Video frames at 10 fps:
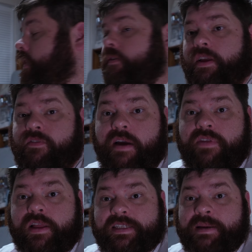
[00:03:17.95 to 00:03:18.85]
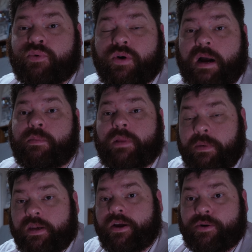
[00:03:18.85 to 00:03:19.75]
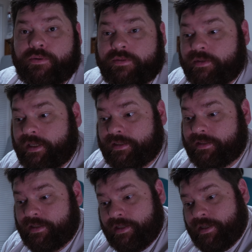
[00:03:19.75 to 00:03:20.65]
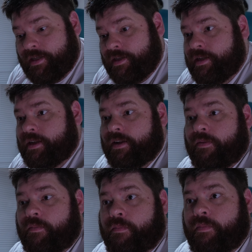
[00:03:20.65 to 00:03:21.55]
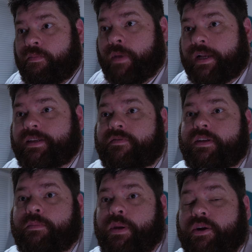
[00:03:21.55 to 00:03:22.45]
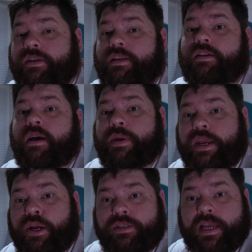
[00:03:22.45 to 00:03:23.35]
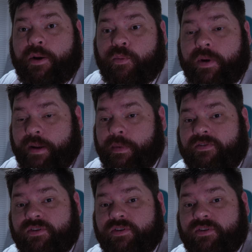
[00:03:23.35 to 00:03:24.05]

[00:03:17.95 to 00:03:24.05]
of everything. If you have that same problem, let me know, because my stuff disappears and appears at random. I